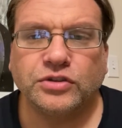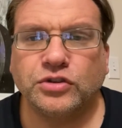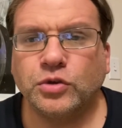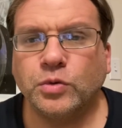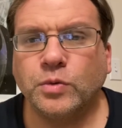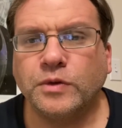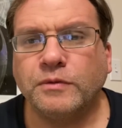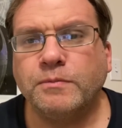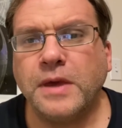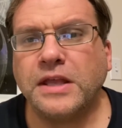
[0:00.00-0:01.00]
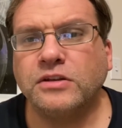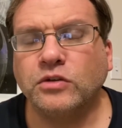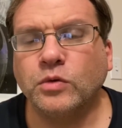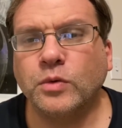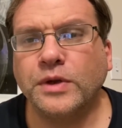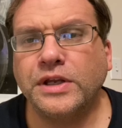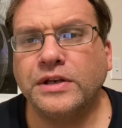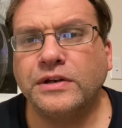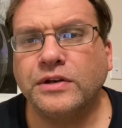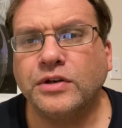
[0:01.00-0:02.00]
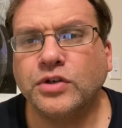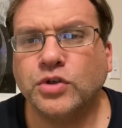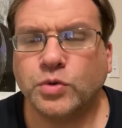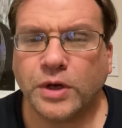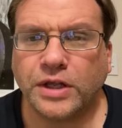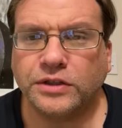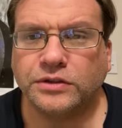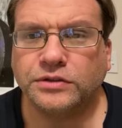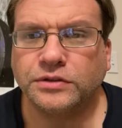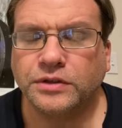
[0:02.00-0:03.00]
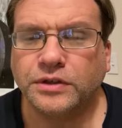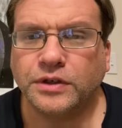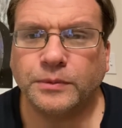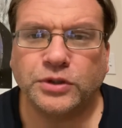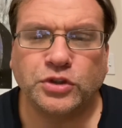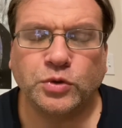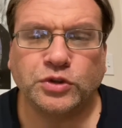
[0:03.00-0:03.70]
to the Mandalorian trailer number 2.